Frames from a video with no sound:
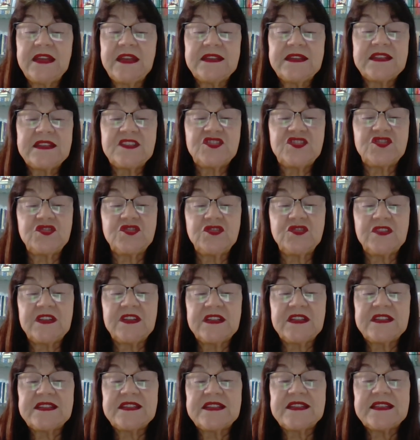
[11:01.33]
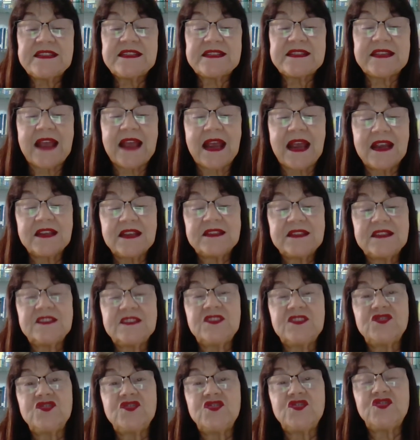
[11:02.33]
students started
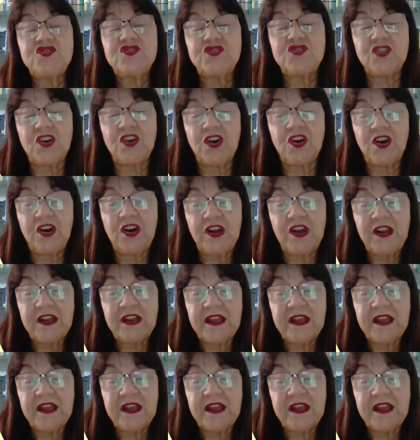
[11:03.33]
to draw